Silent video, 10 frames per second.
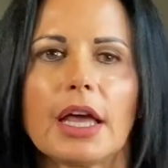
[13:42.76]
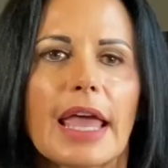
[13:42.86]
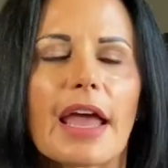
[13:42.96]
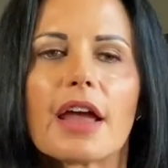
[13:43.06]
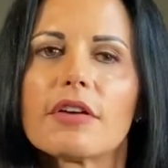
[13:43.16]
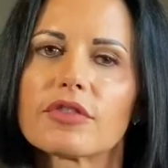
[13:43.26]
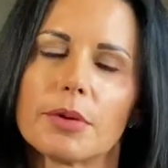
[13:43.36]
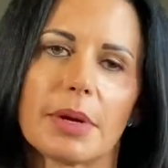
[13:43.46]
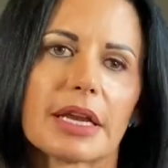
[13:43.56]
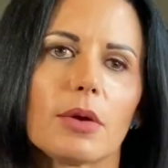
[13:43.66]

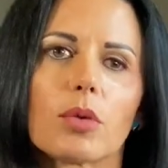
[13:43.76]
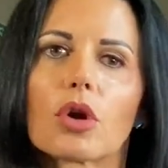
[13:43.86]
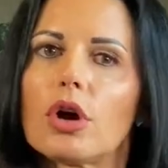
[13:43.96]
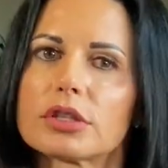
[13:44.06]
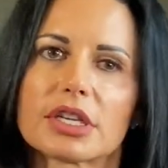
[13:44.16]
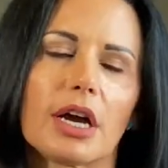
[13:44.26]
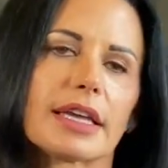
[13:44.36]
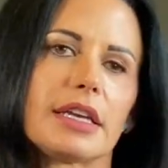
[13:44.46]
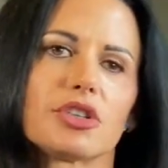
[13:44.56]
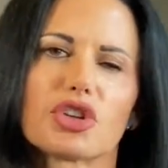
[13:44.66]
everybody, we're all
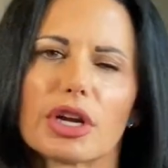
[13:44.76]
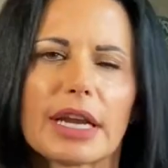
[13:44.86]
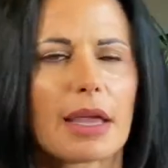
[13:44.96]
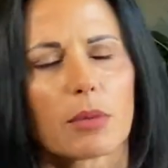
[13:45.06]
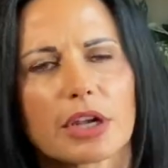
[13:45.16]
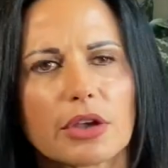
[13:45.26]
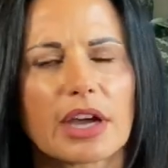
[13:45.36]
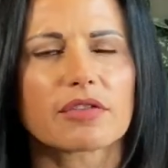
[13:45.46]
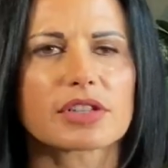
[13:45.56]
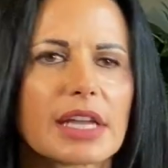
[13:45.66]
talking and sharing, hey, what do you
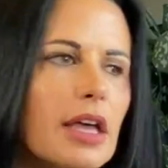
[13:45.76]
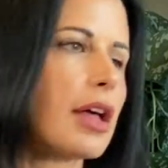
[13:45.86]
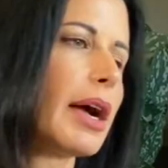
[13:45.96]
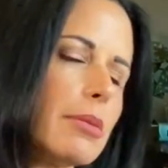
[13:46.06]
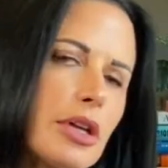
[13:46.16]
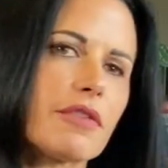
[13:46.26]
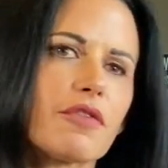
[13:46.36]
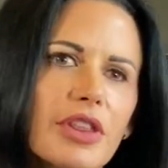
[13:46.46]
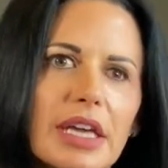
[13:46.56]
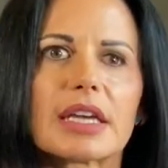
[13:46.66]
have for sale? I'm looking
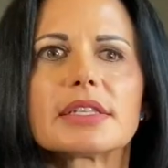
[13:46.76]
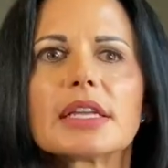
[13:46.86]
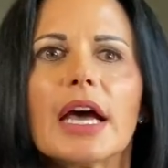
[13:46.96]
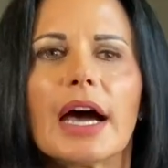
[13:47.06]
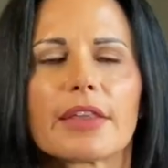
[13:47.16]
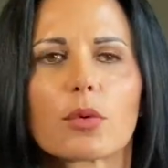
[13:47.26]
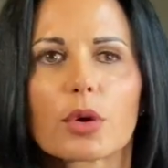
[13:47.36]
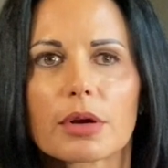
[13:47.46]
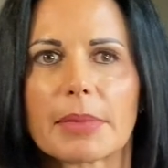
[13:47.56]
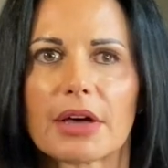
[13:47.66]
for this. I think
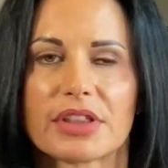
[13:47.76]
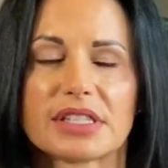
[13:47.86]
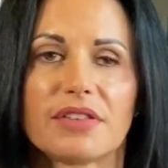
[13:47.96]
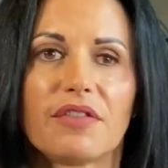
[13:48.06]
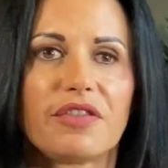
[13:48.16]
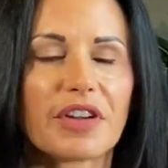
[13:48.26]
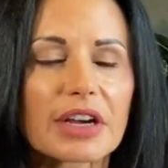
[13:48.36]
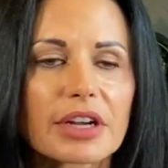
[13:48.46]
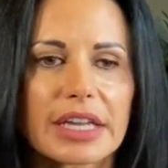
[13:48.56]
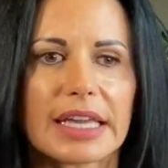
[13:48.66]
word of mouth is
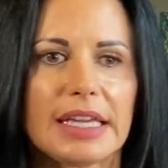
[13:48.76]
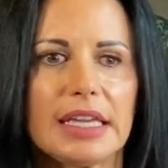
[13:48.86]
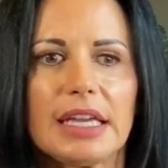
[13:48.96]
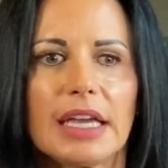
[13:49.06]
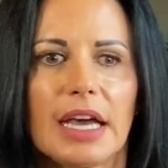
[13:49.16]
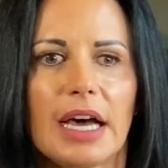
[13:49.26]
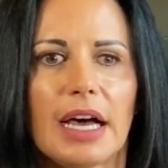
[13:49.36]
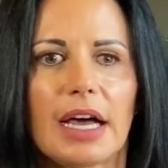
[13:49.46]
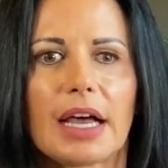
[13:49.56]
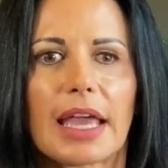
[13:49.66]
very key
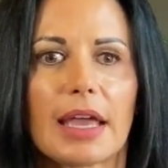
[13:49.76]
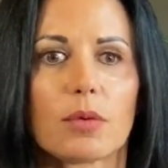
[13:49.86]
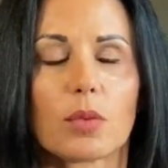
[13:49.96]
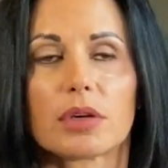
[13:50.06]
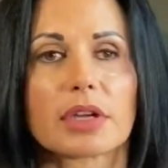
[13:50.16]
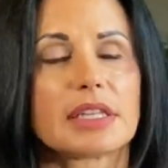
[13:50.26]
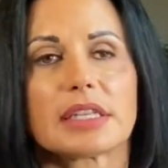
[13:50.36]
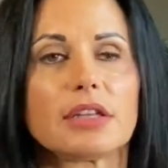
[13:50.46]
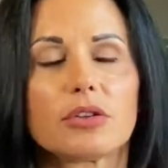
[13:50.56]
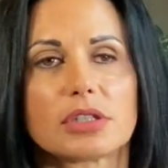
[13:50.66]
and will
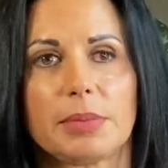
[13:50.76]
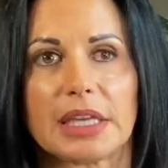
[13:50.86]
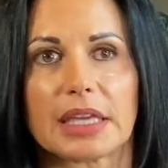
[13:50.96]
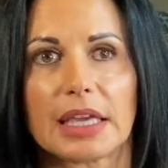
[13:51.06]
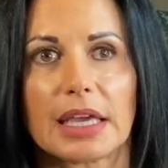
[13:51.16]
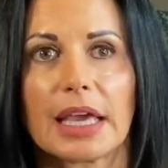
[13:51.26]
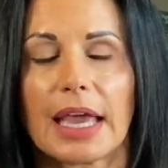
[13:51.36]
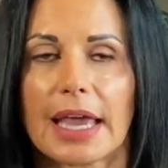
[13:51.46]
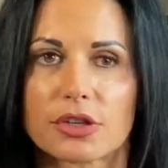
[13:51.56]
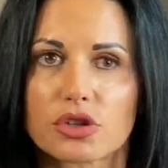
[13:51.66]
continue to be key
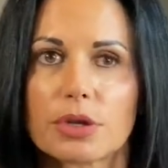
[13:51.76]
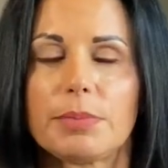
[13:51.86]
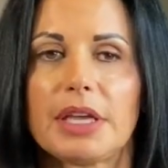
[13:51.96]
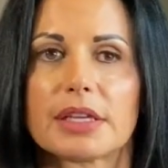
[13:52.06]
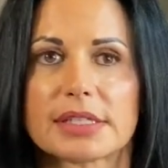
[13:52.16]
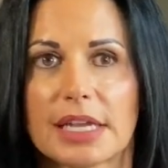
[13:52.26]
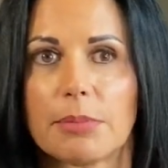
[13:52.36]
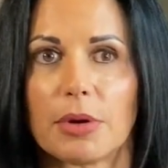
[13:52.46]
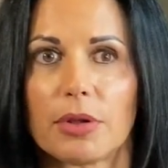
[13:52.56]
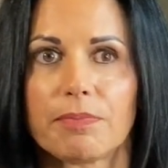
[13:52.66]
and should be a
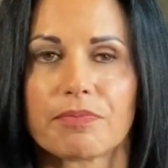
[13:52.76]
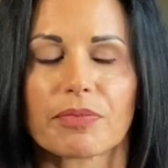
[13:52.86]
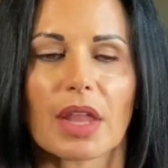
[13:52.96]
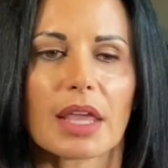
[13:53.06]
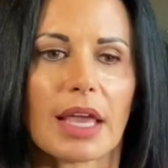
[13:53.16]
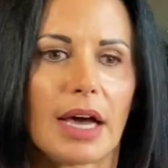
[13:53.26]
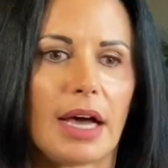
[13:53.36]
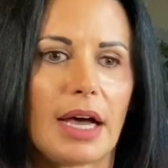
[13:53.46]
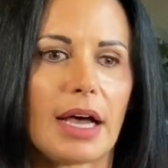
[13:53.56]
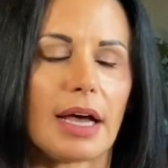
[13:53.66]
staple.
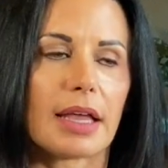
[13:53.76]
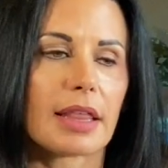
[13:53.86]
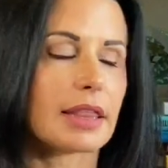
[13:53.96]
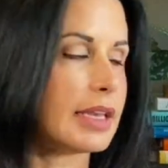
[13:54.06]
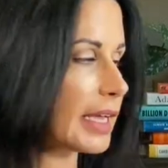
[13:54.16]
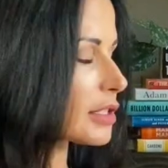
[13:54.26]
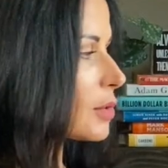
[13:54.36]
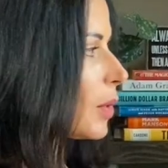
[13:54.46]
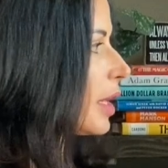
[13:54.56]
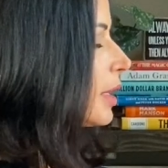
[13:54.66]
Next
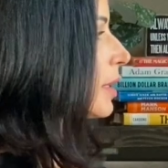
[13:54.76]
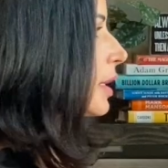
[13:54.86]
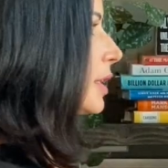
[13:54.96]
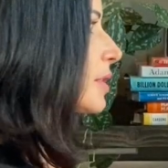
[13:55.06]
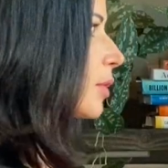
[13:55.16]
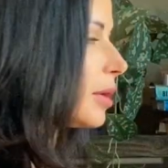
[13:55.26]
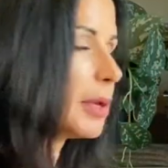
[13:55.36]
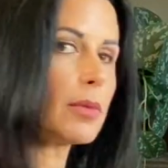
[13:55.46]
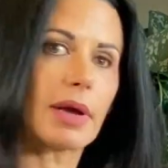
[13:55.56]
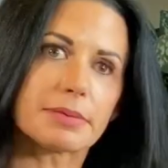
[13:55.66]
one is going to
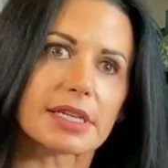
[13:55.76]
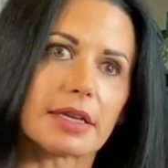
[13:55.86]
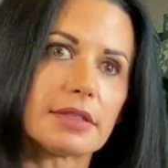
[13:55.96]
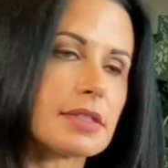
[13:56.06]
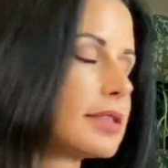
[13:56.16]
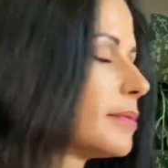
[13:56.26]
be websites,